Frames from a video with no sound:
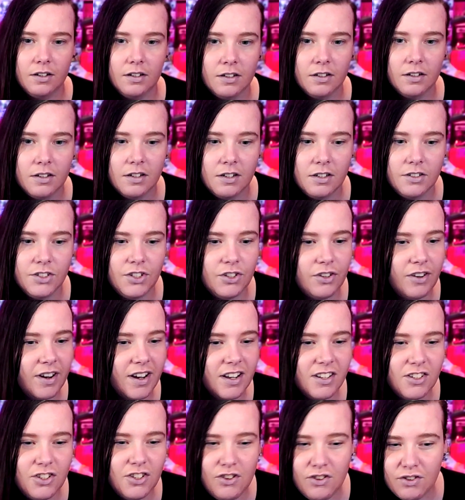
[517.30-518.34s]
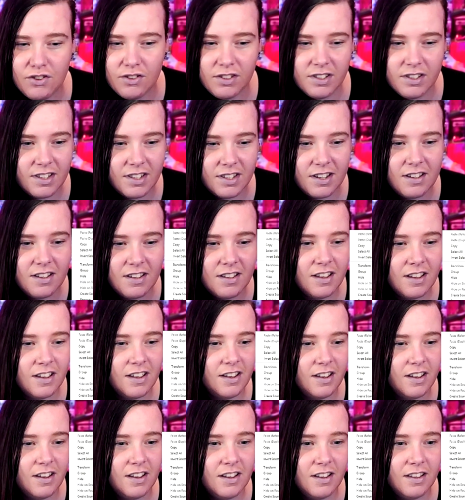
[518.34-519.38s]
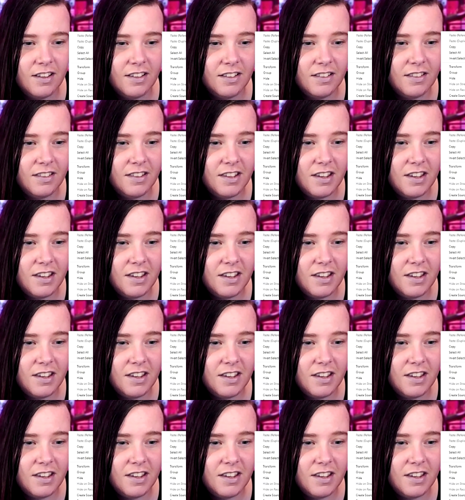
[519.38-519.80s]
So as you could see, the